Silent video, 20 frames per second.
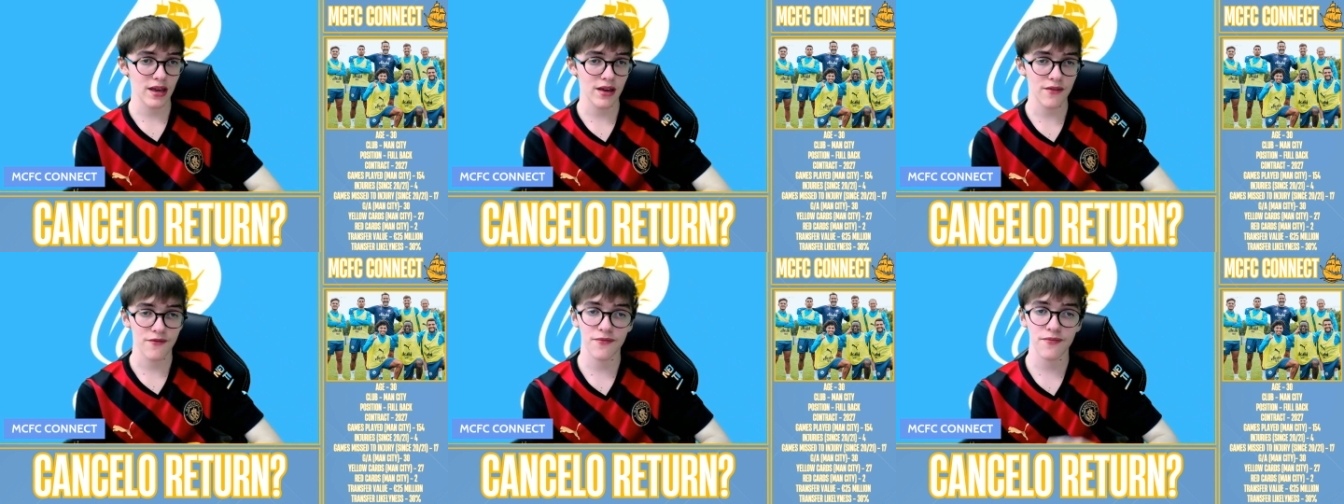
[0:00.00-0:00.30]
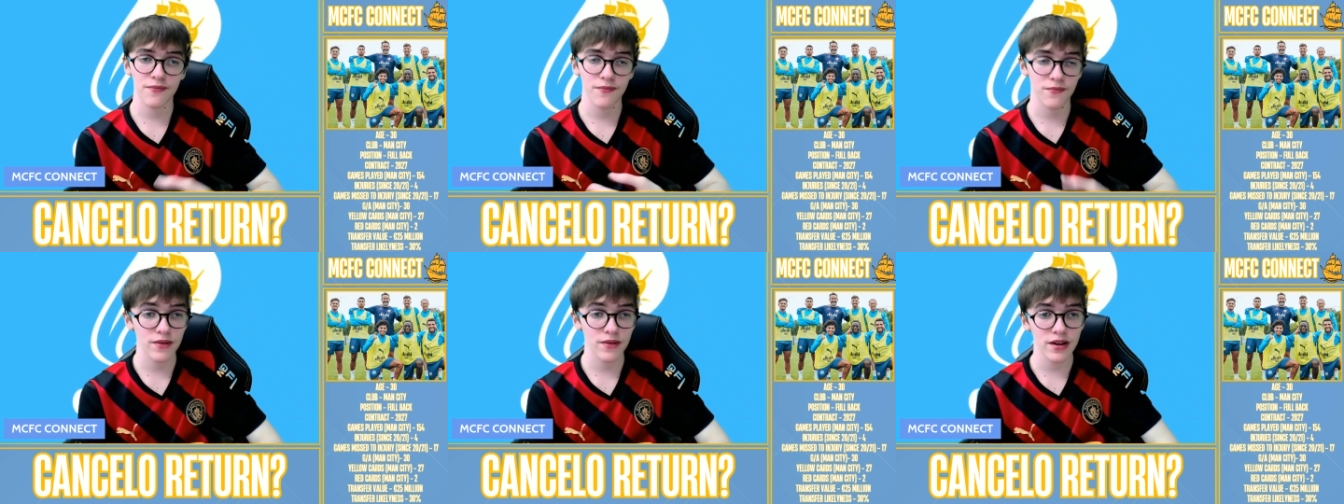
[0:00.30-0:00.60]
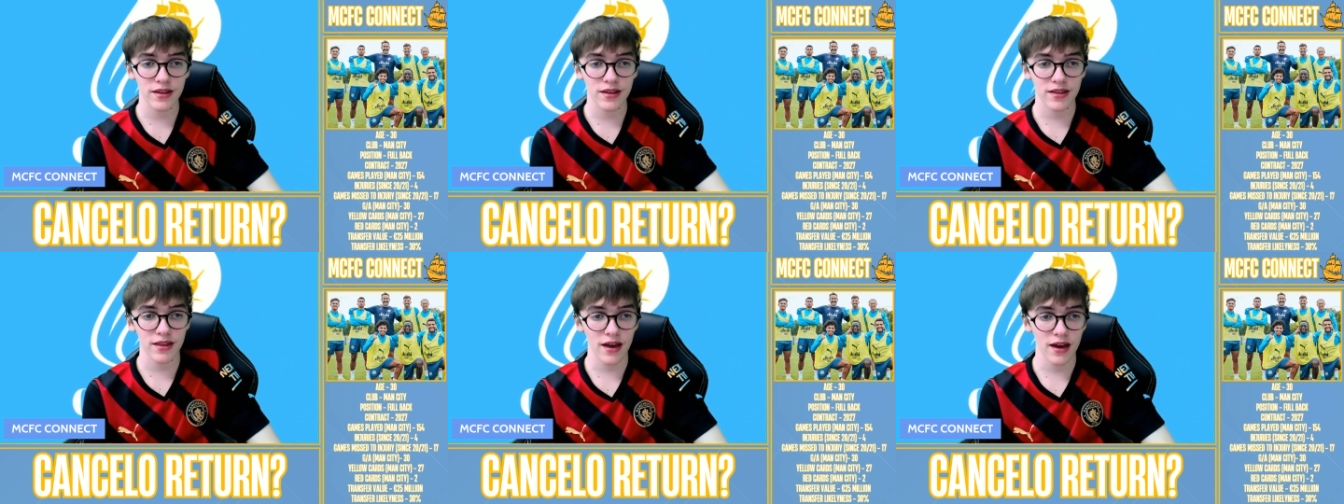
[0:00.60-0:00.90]
If we
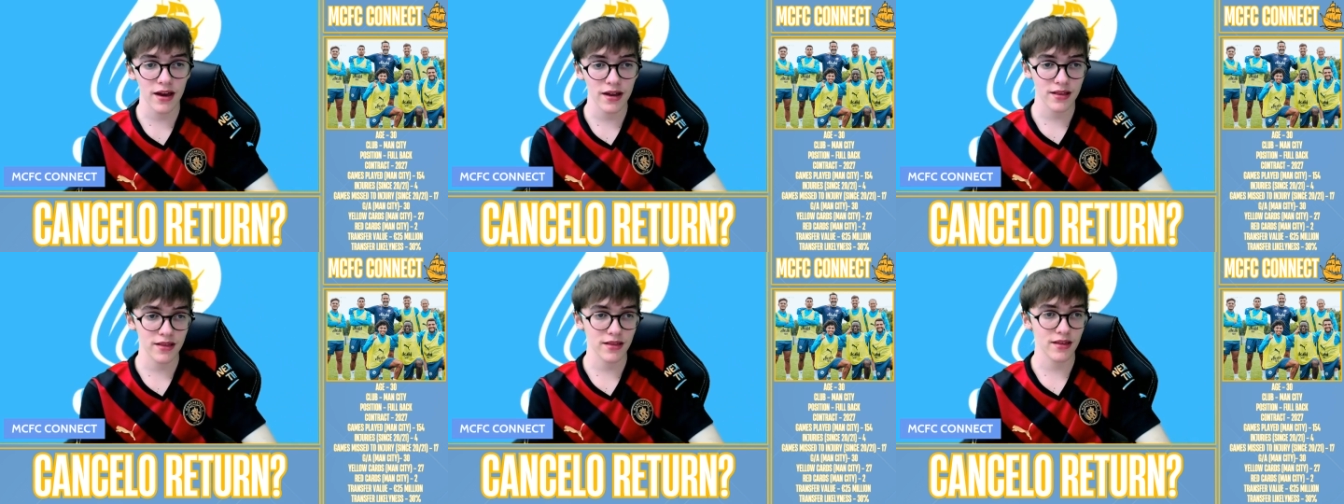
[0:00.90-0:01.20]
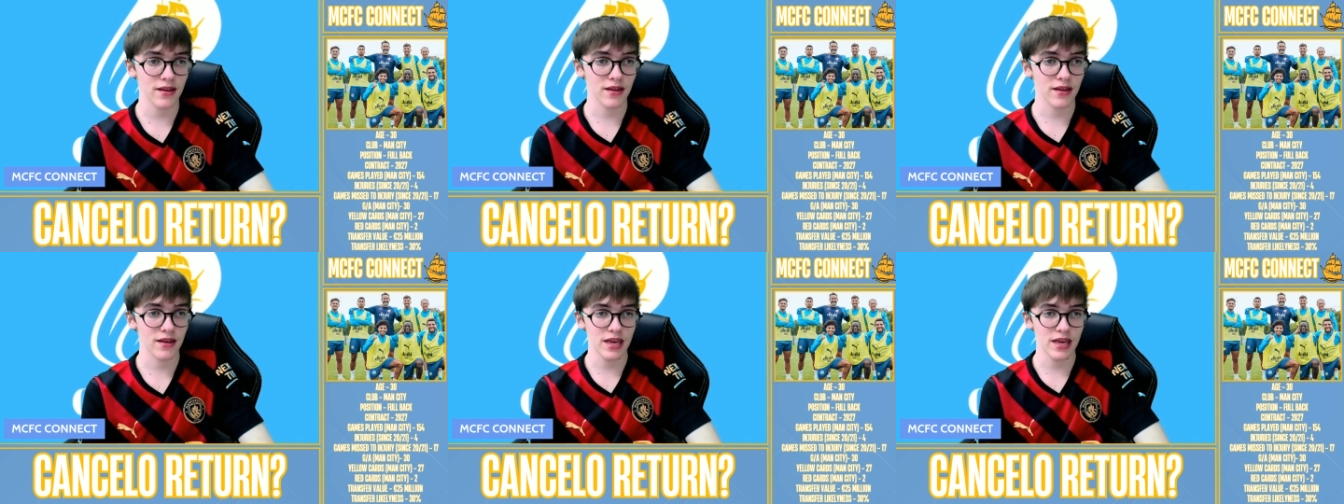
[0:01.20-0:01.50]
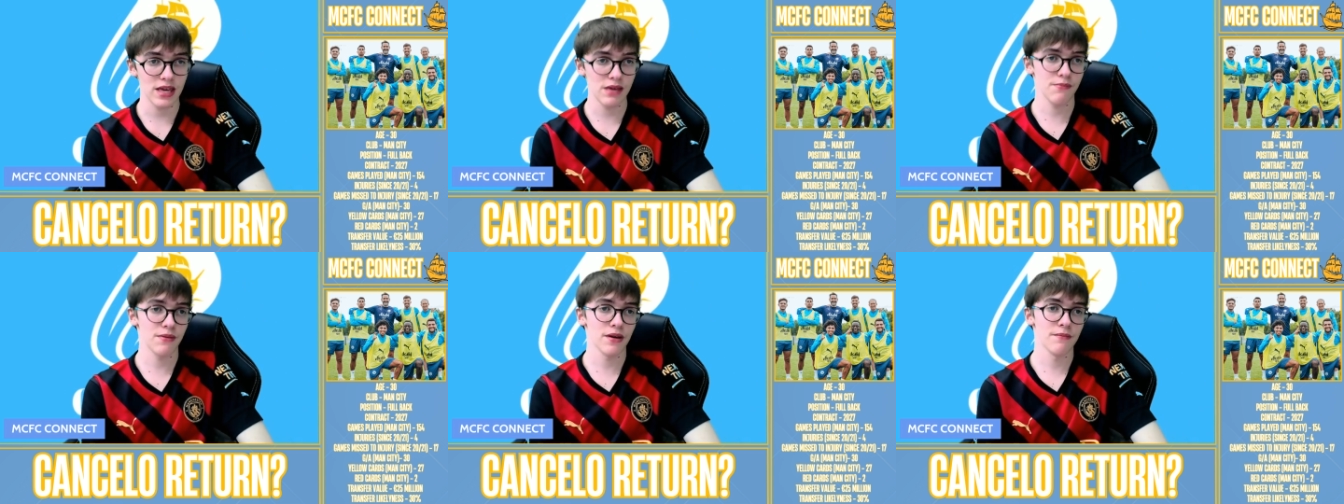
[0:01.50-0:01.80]
decide to
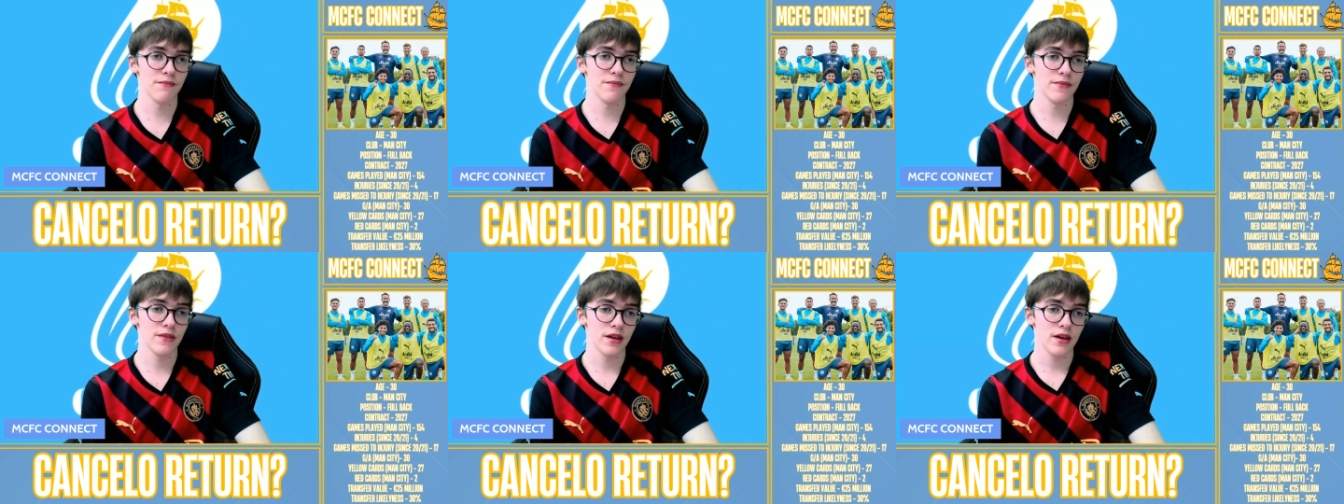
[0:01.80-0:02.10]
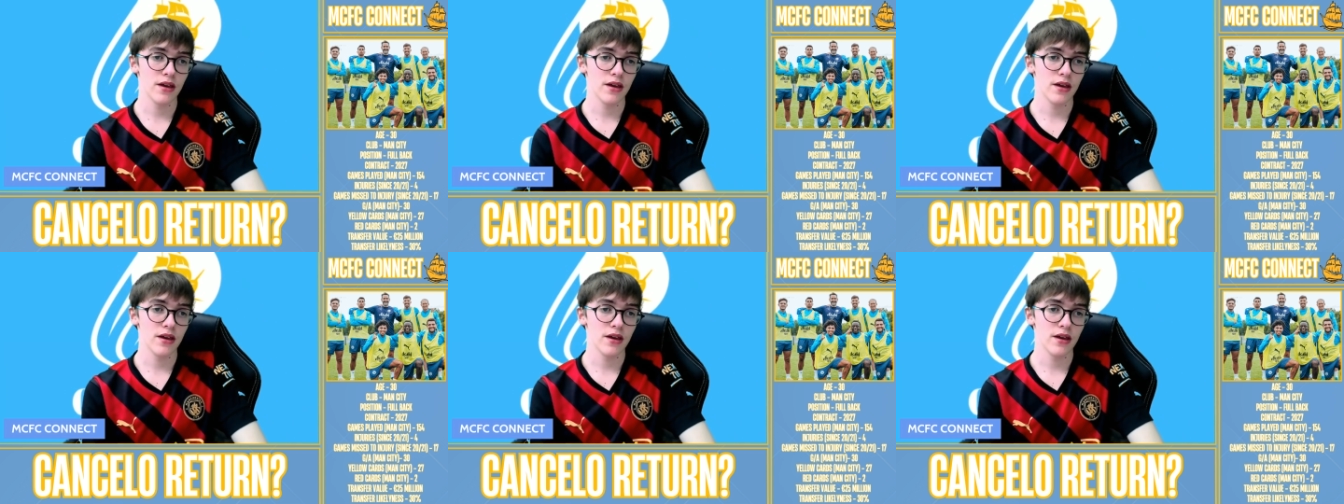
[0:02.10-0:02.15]
keep him,